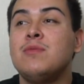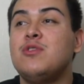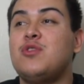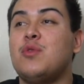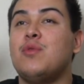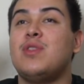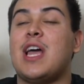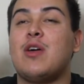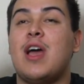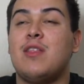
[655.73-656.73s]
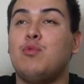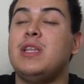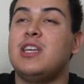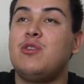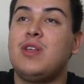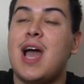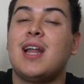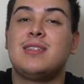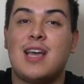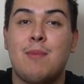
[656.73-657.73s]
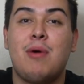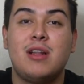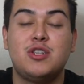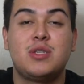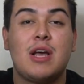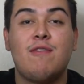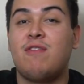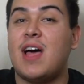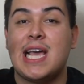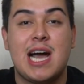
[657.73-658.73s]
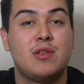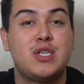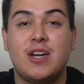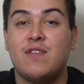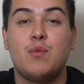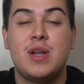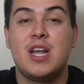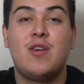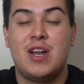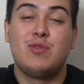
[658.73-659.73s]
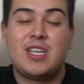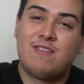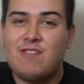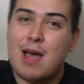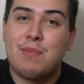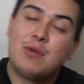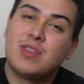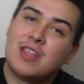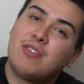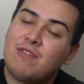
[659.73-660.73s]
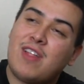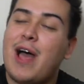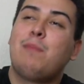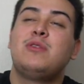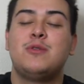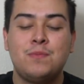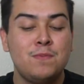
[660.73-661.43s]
So like we literally had a tampon just like flying outside of the window, and it was like flapping with the little flaps,